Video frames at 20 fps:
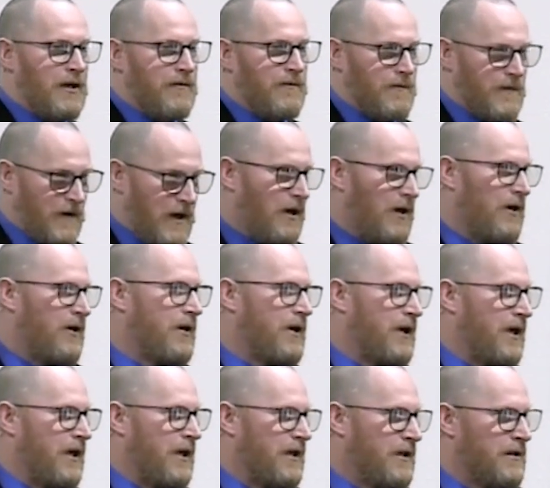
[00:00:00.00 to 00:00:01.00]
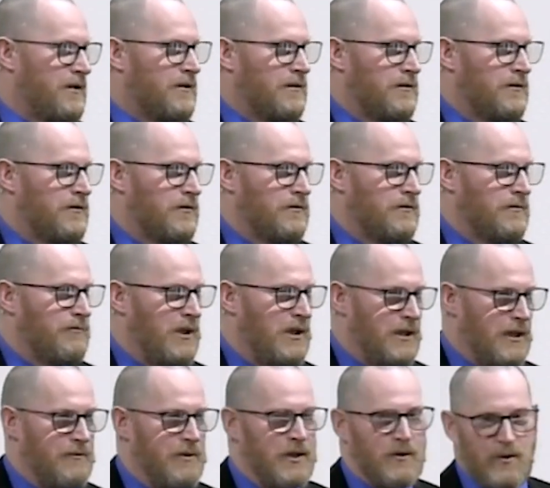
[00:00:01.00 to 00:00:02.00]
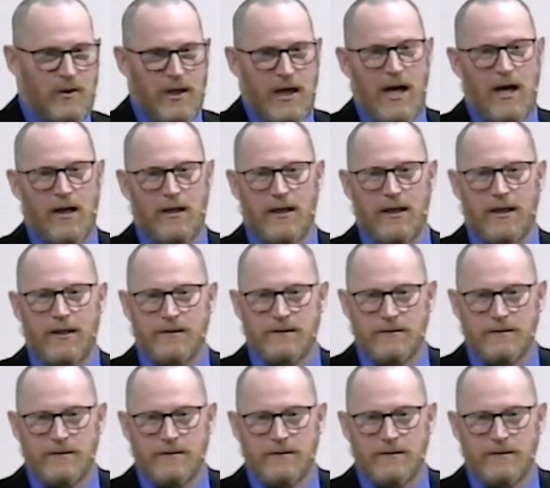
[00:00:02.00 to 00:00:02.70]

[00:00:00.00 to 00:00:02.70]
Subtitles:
very becoming a reality.